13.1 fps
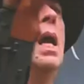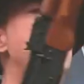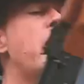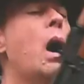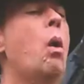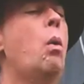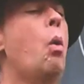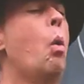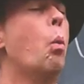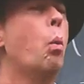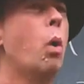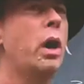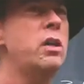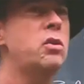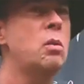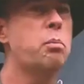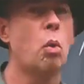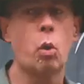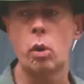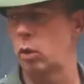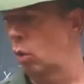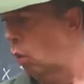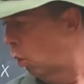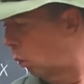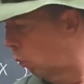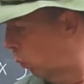Now, what is
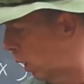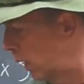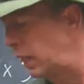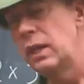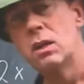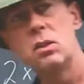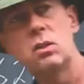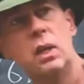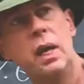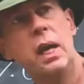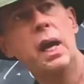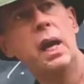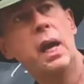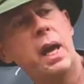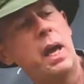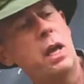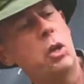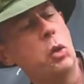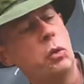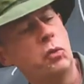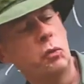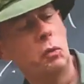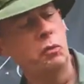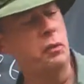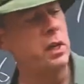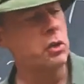important or what is a
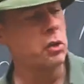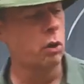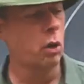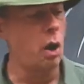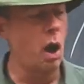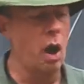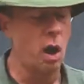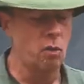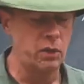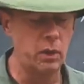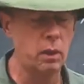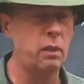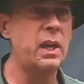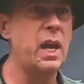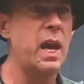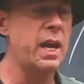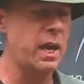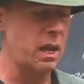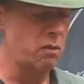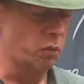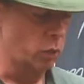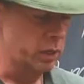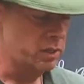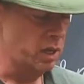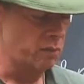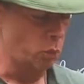useful feature of the
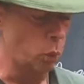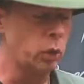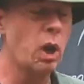AK-47?